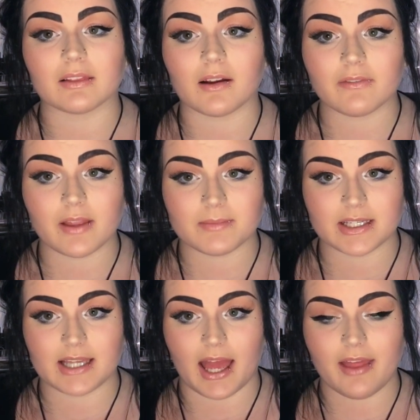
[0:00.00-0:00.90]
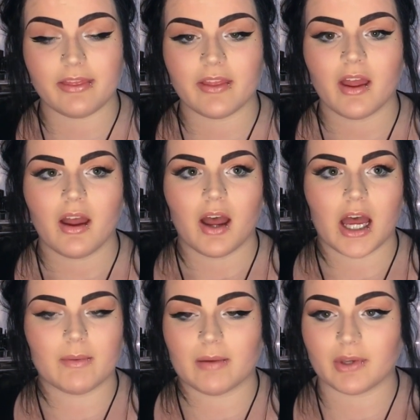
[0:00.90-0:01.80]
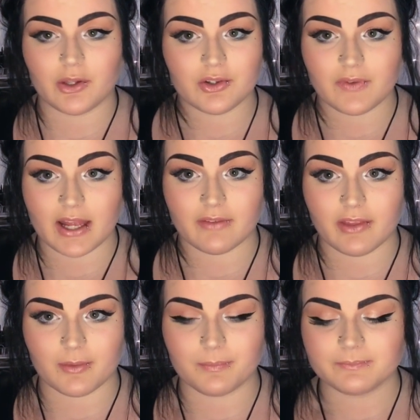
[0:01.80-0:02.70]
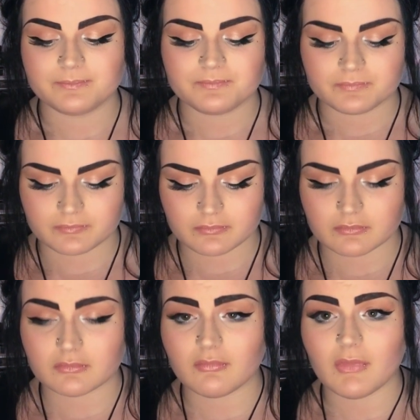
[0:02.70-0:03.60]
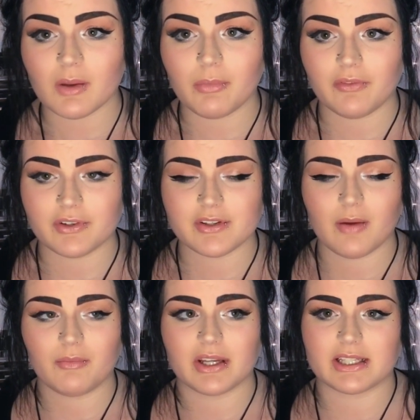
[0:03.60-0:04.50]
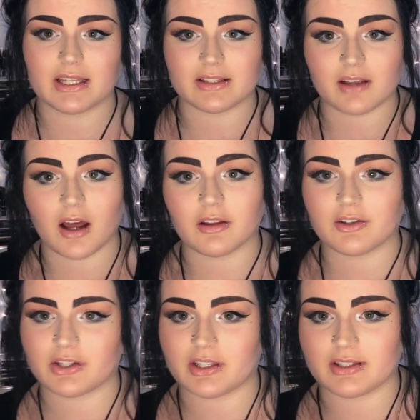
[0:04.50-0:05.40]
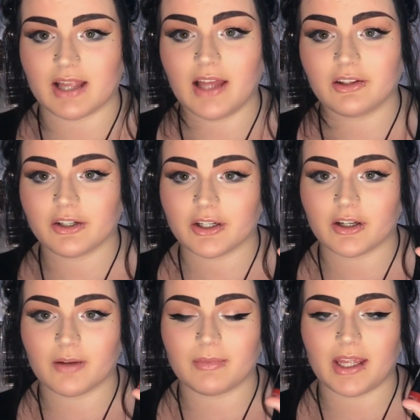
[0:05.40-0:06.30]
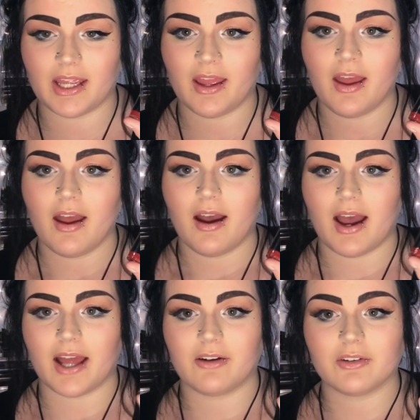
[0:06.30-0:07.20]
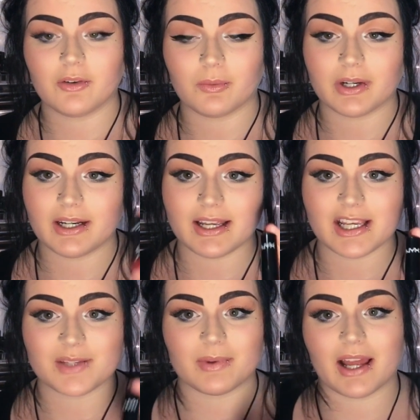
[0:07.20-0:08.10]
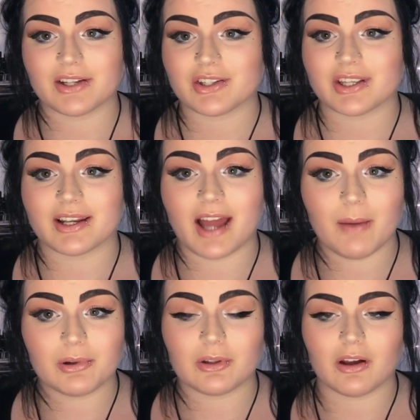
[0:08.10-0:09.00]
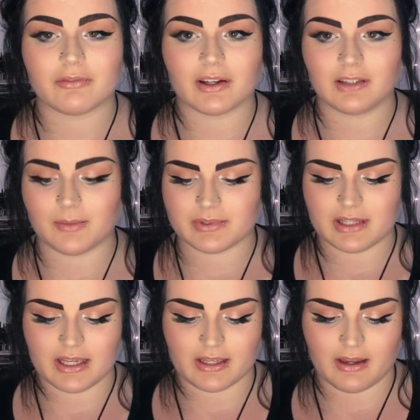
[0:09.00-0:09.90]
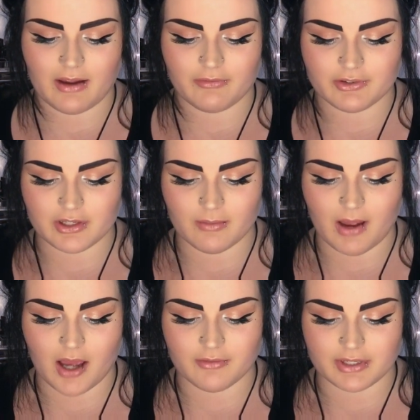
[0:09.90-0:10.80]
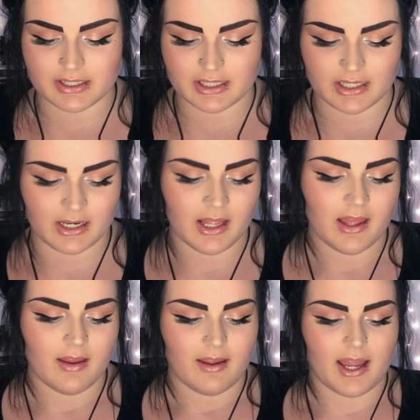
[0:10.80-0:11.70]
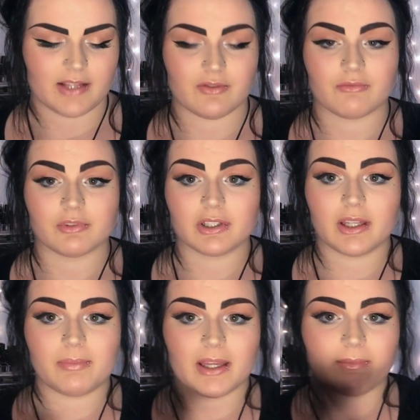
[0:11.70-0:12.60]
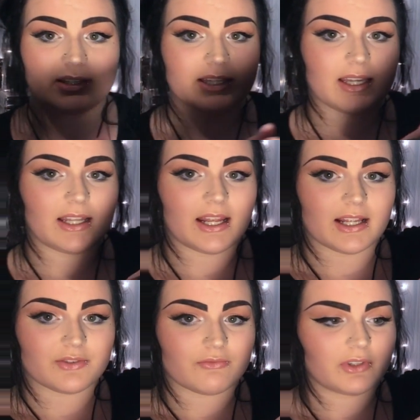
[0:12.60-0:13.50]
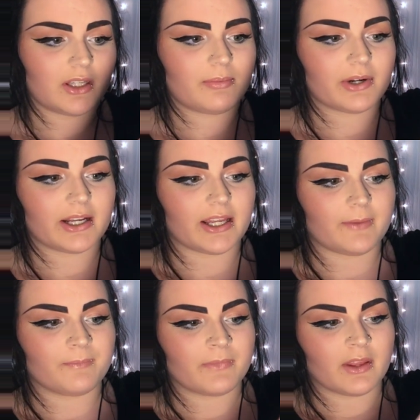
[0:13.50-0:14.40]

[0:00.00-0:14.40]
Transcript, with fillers: love them to death. Um, I'm a huge fan of them. But for some reason, this color just does not look good on me. I don't know what it is, but I just cannot pull off red lipstick for some odd reason. It's really pigmented, and it's really pretty